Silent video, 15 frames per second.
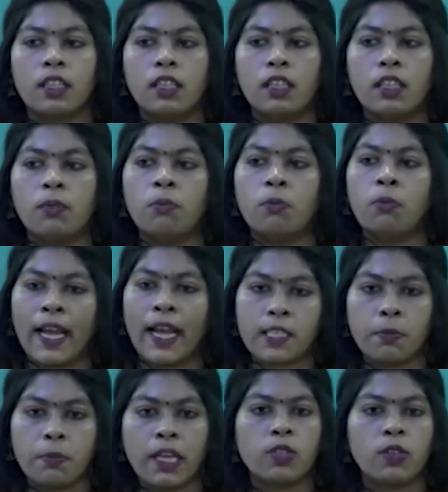Max,
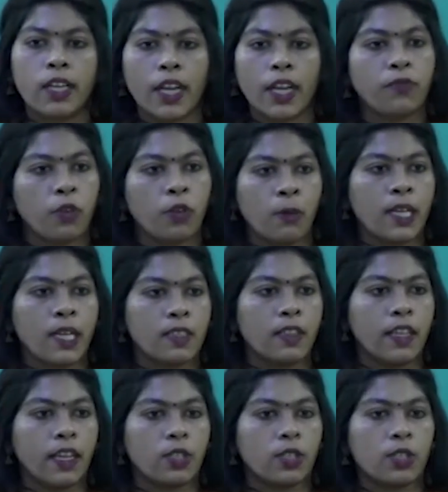you will get 4 marks in
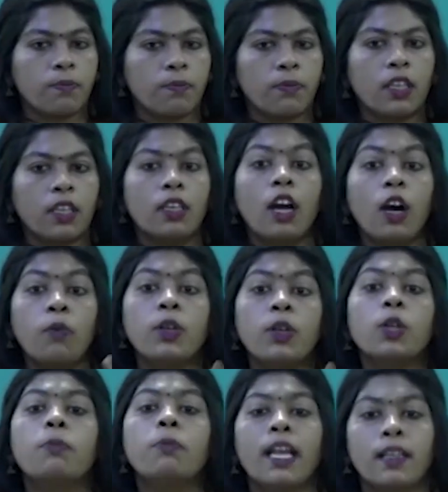that. How will you
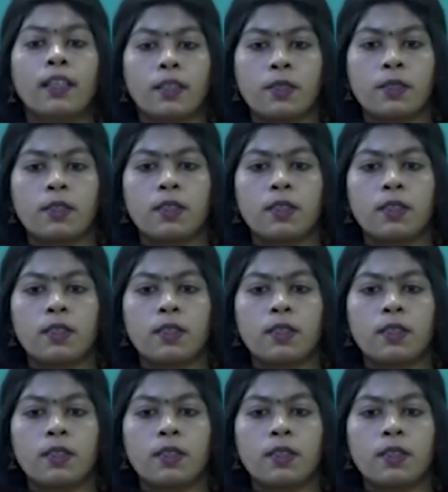balance?